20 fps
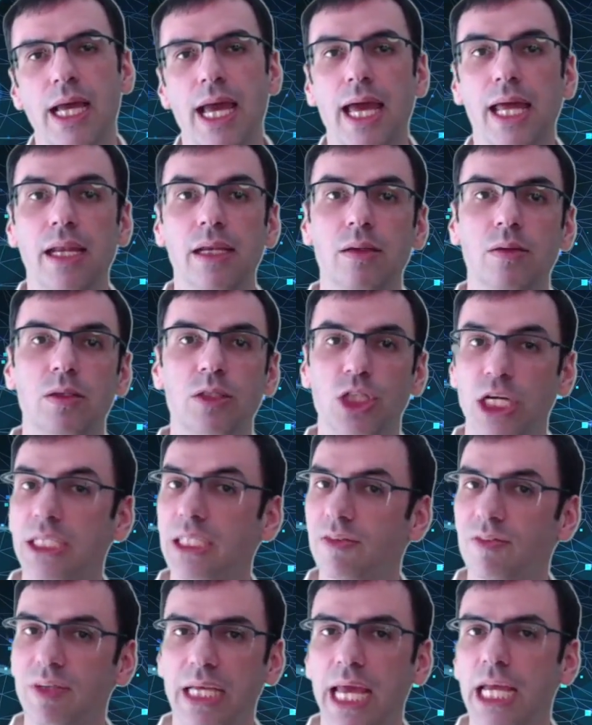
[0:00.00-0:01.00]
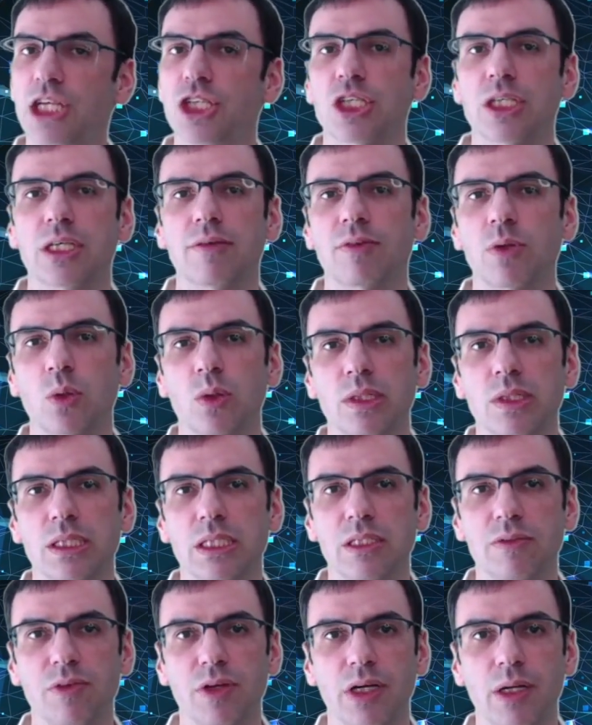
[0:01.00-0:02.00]
and justification, of
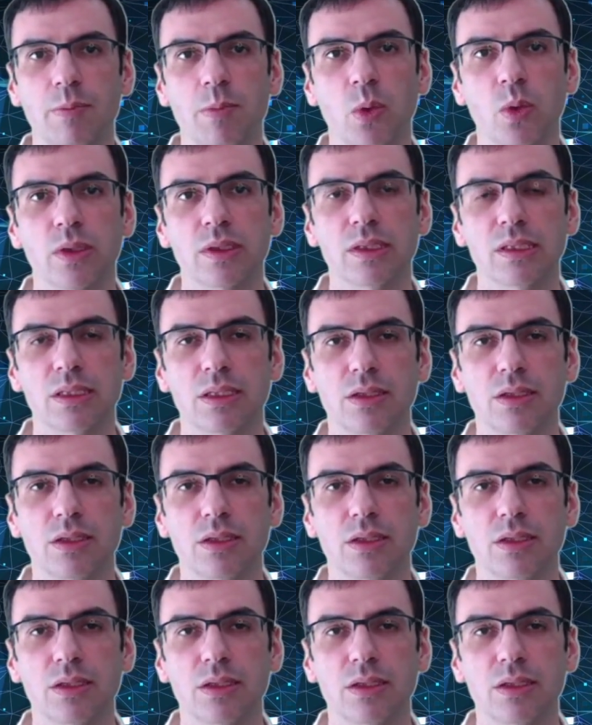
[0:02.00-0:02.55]
course, is very important.